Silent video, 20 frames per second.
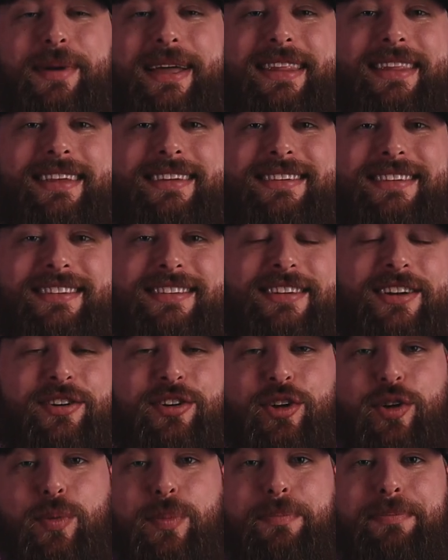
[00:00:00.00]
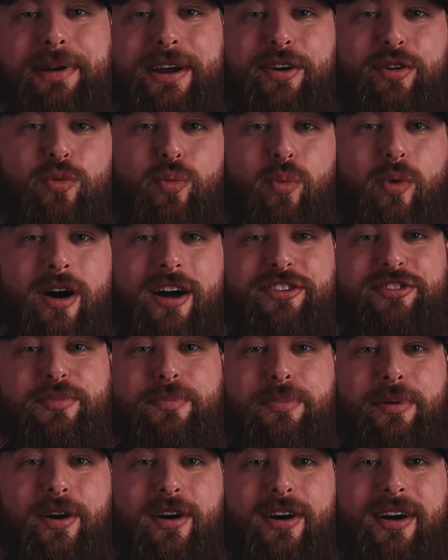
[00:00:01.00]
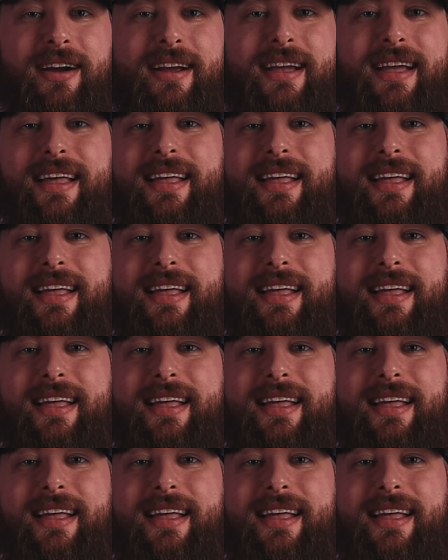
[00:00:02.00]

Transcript: and this is their new beard wash bar.